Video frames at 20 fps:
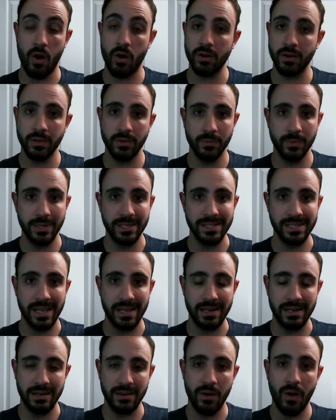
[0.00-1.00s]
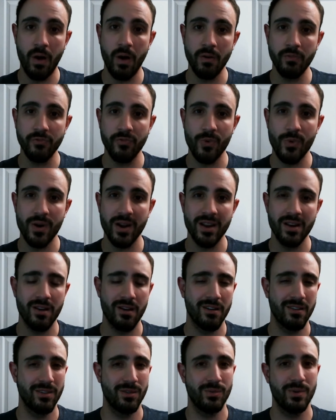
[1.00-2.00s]
Are you excited at all for it?
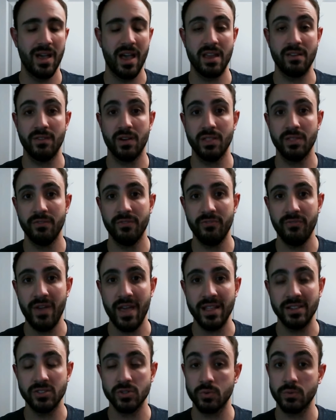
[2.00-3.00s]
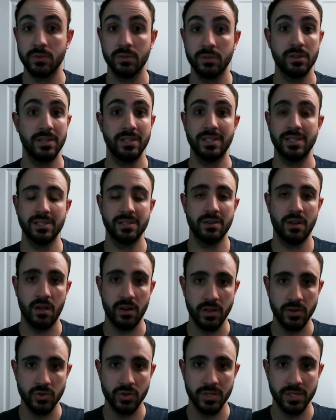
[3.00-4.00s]
Are you kind of on the fence, or does it
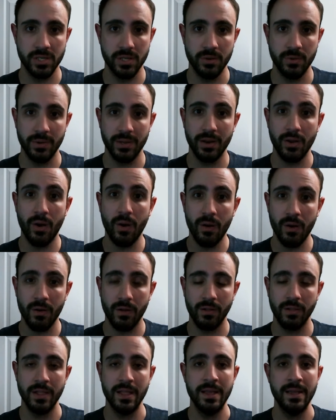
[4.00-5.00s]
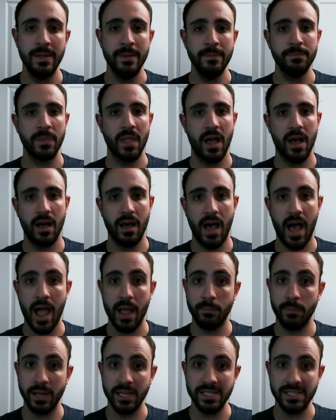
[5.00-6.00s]
not interest you at all?
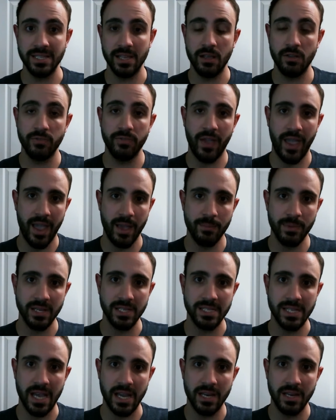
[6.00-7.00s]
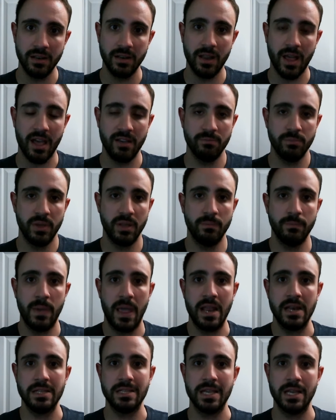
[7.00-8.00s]
I myself am excited. I've been
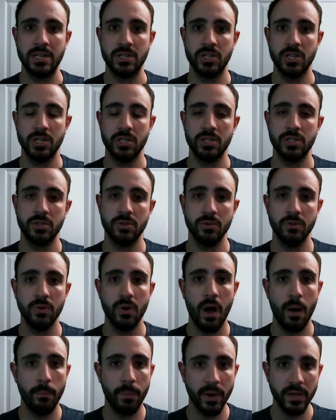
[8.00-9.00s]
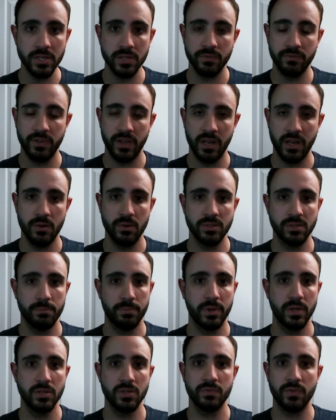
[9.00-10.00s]
paying attention to a bunch of videos, a
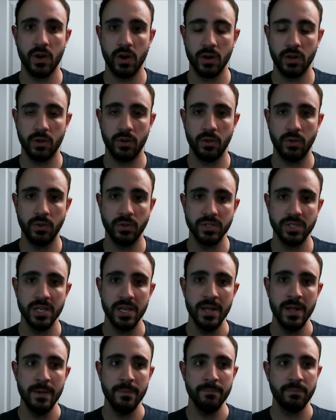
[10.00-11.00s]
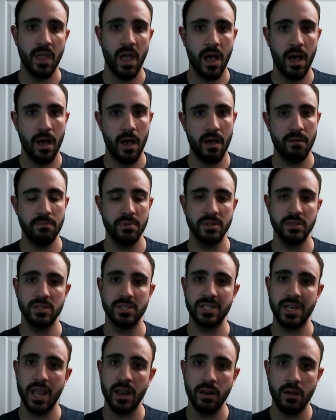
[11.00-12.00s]
bunch of articles. I've been
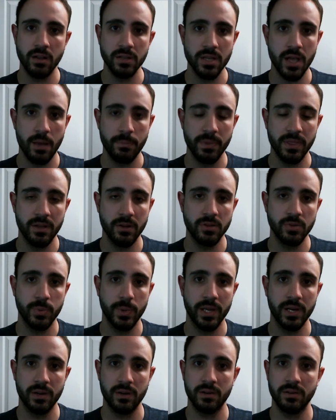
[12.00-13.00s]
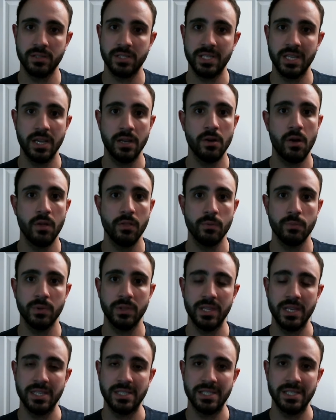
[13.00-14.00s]
staying on top of their Twitter, seeing all the
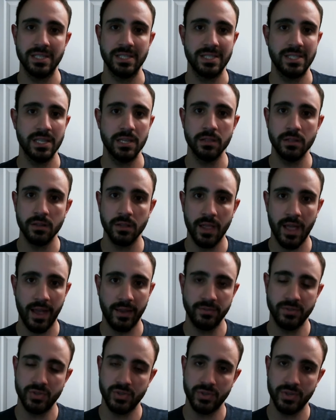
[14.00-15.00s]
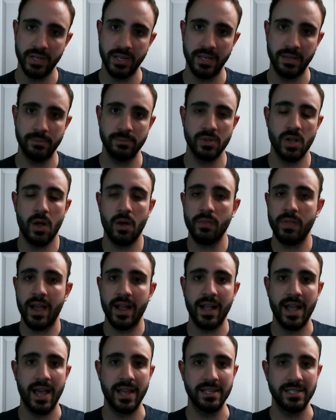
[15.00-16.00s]
releases, seeing their live streams, all
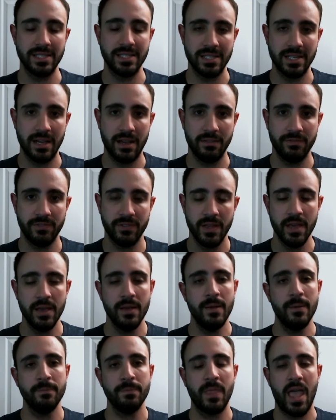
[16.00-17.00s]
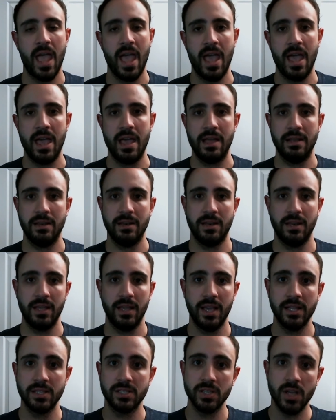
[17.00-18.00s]
that kind of stuff, and
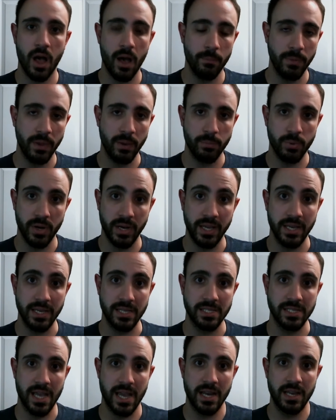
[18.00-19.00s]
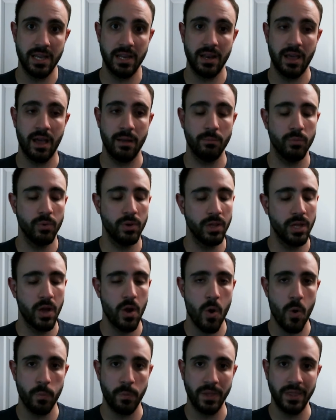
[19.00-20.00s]
it's got me pretty excited. I'm really
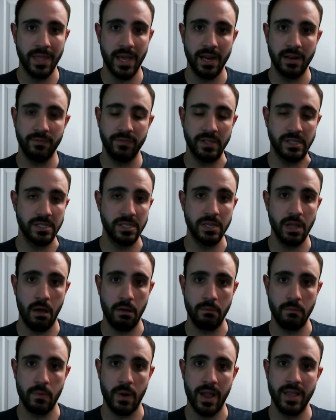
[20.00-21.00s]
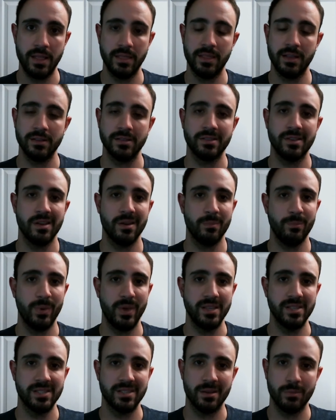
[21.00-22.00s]
hoping that if it's done right, there's going to
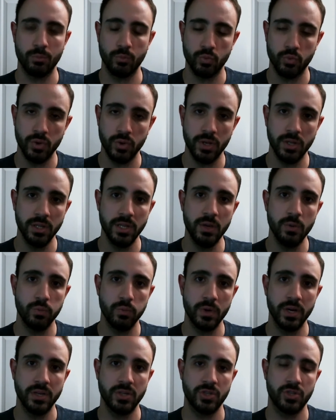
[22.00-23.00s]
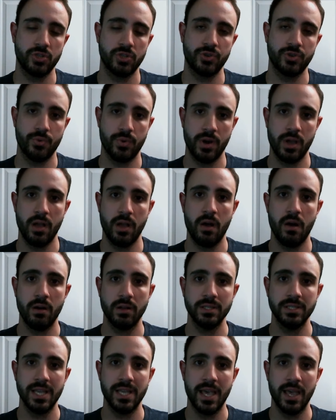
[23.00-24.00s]
be some really rich story
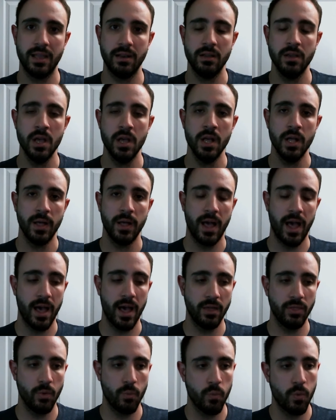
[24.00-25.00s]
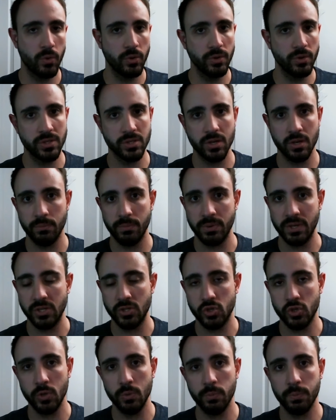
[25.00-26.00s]
content. The world is going to be
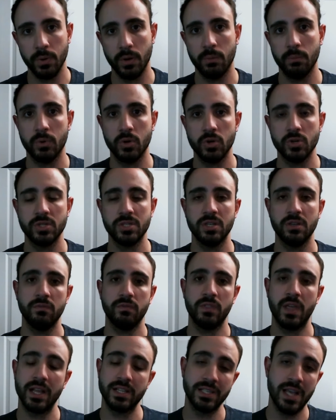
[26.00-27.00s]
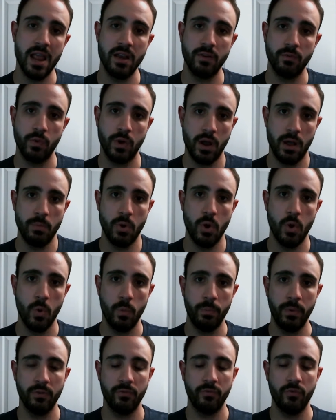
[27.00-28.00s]
super immersive. That's kind of what I'm
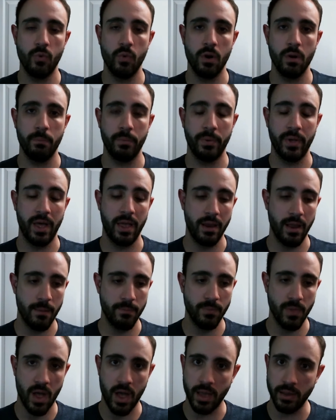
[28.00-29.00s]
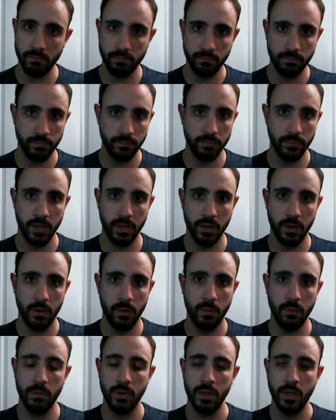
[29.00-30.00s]
hoping for, but I'm not,
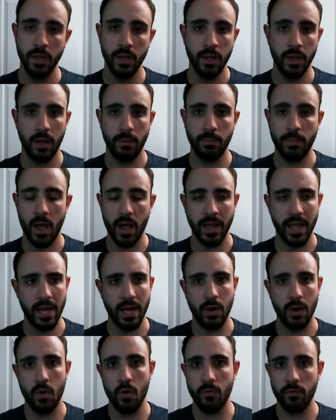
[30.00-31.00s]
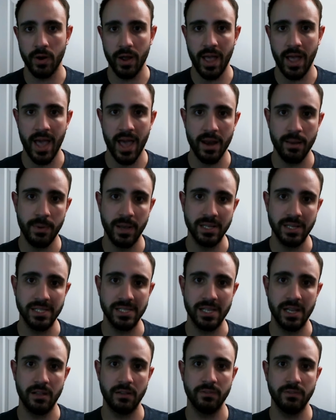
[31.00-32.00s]
I'm not getting over ahead of
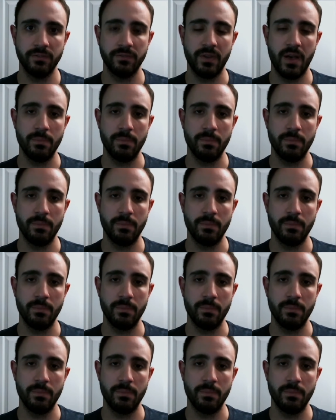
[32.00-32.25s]
myself.